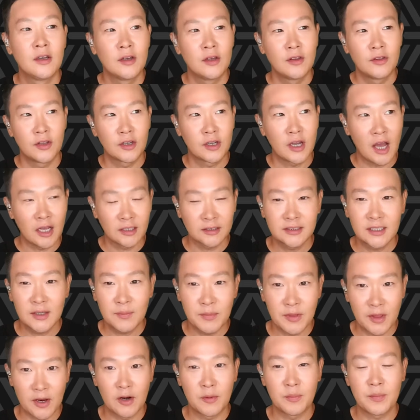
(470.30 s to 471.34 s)
The concept
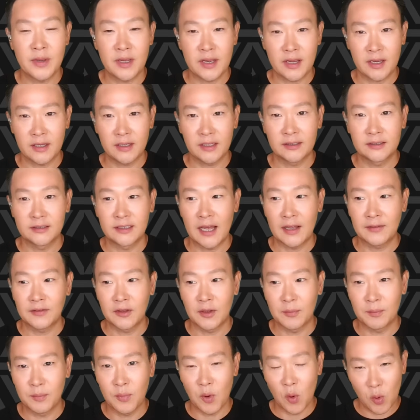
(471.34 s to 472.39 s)
there being is that the
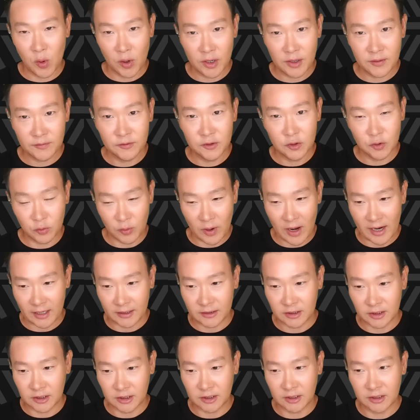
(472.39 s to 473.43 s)
board of
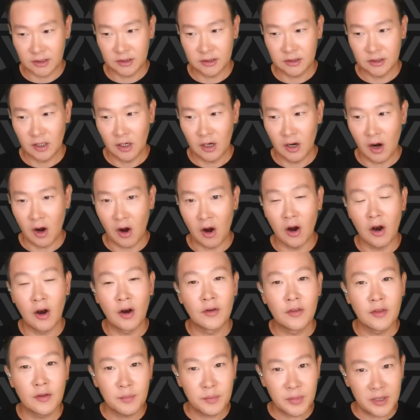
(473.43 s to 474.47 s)
directors are
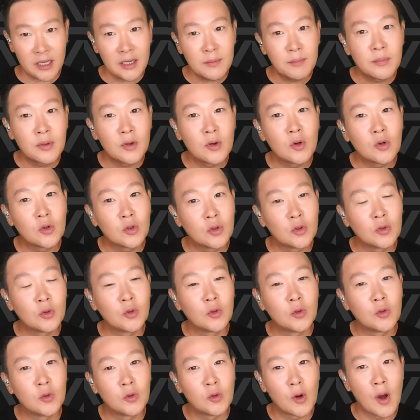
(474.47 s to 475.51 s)
the people
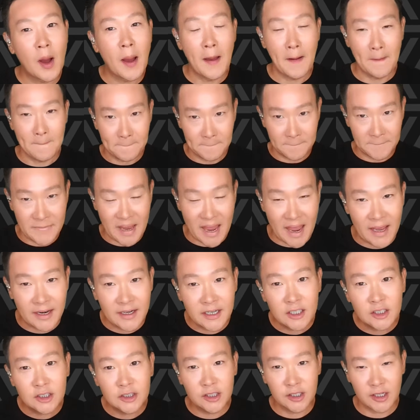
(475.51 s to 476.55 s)
who
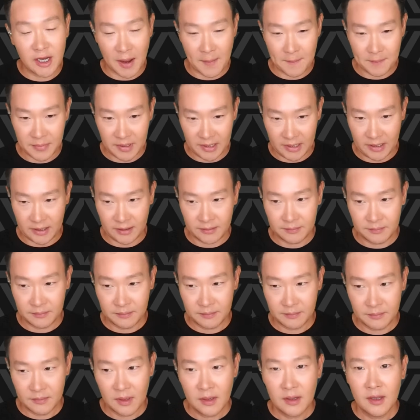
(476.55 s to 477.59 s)
manage the company.
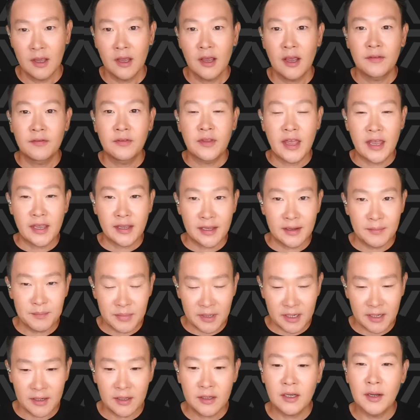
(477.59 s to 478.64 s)
They can
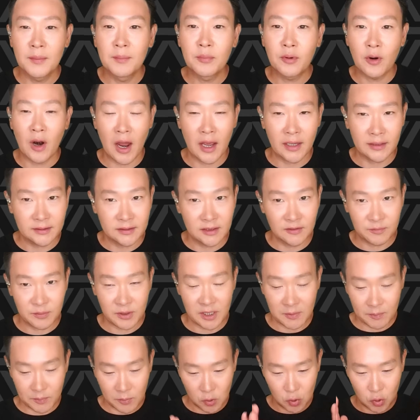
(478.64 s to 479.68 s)
be comprised of
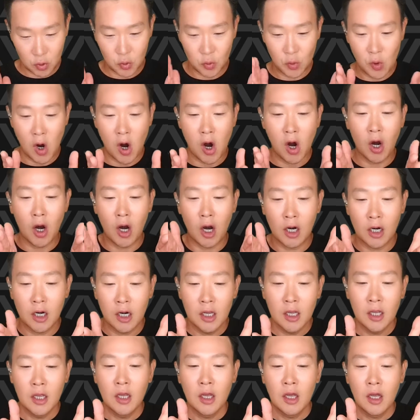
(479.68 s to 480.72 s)
people who are
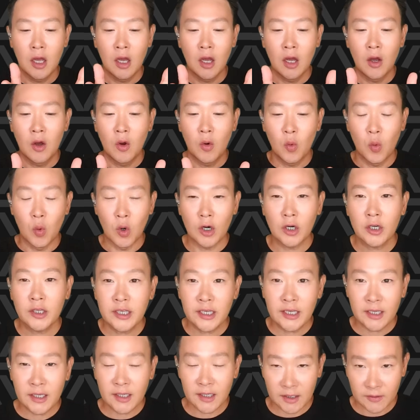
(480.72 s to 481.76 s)

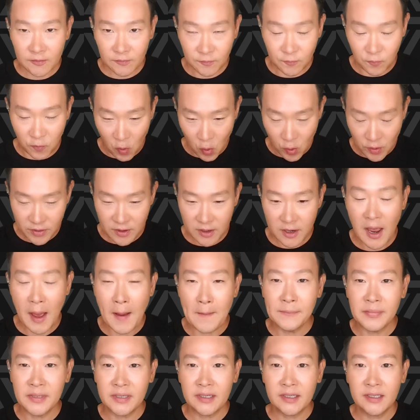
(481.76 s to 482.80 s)
working for the
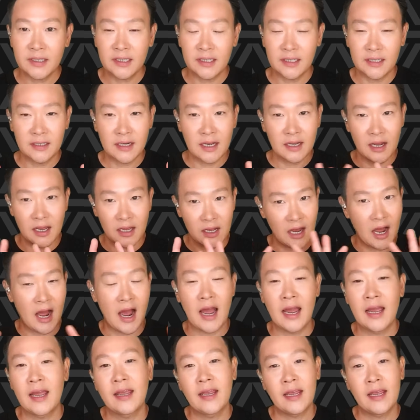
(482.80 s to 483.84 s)
company in high